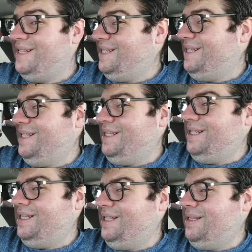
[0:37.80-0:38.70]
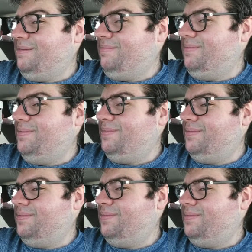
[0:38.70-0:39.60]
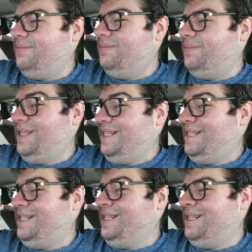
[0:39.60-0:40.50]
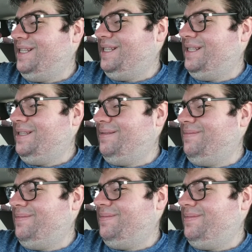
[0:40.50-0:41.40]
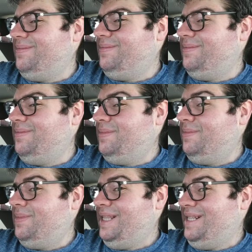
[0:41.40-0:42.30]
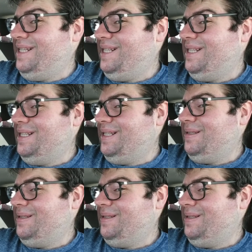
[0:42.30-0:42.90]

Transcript: Nothing is said.